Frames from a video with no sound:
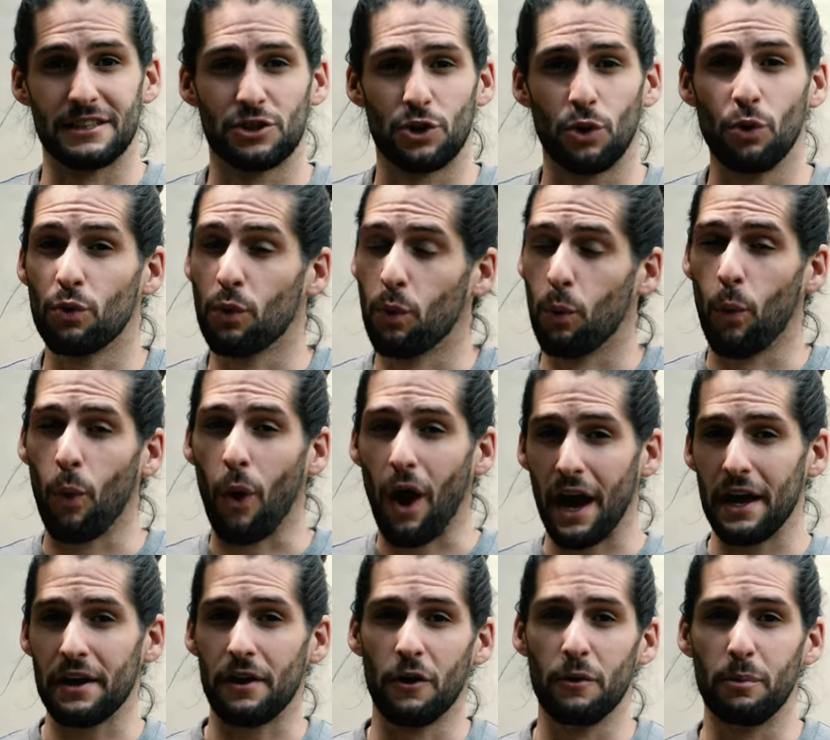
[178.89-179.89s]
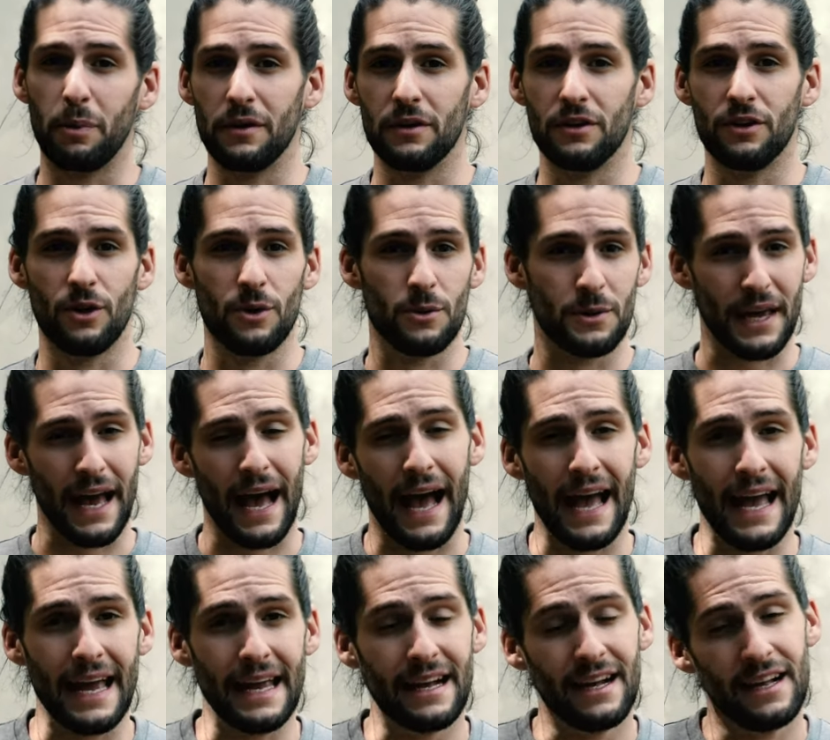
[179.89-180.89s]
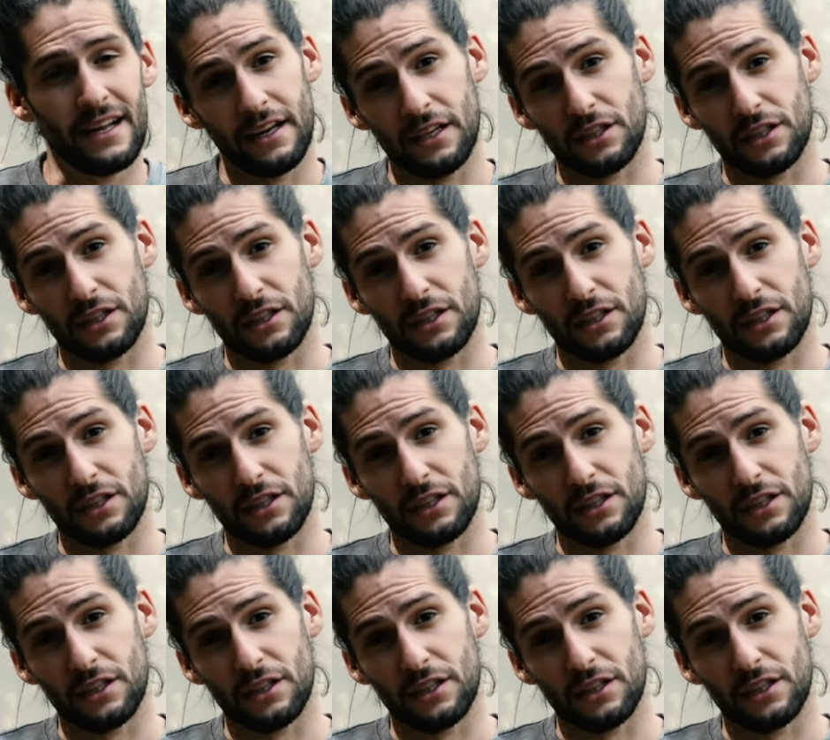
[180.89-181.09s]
It's called Wide Open UK.